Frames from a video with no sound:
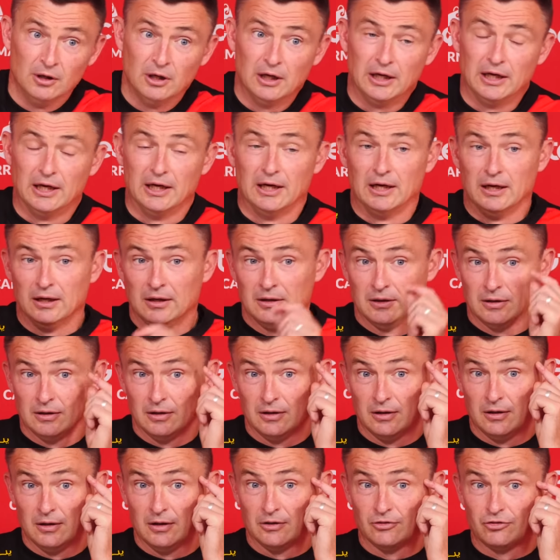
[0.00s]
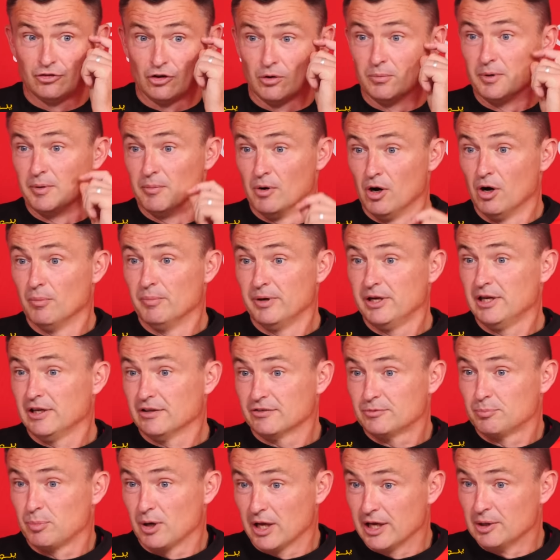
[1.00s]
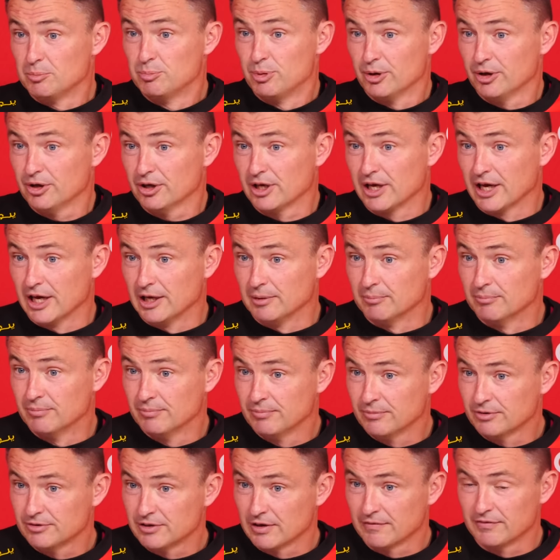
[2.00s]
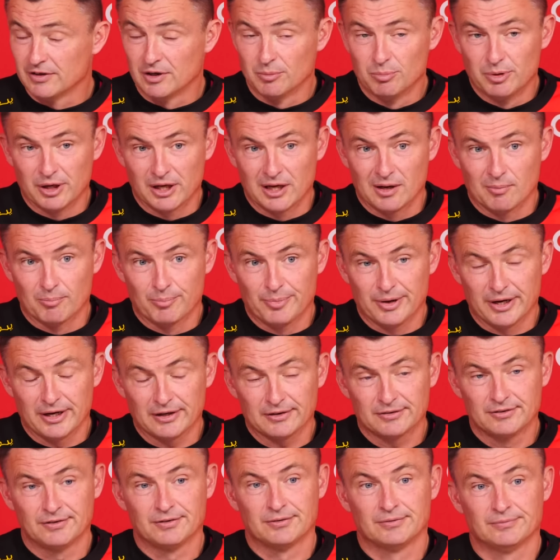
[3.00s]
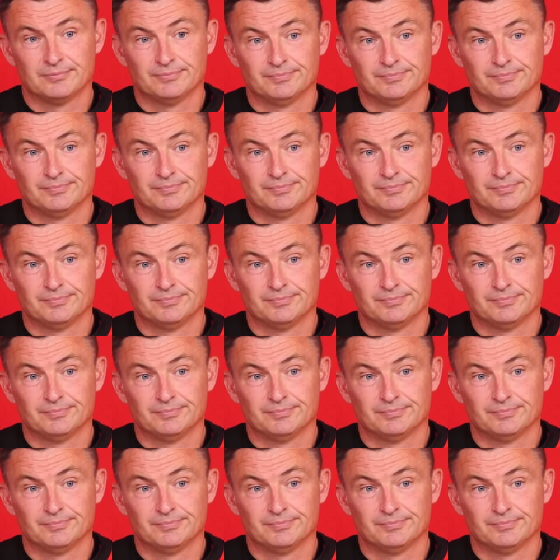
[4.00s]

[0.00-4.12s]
and so many more minutes played per game is having a big impact.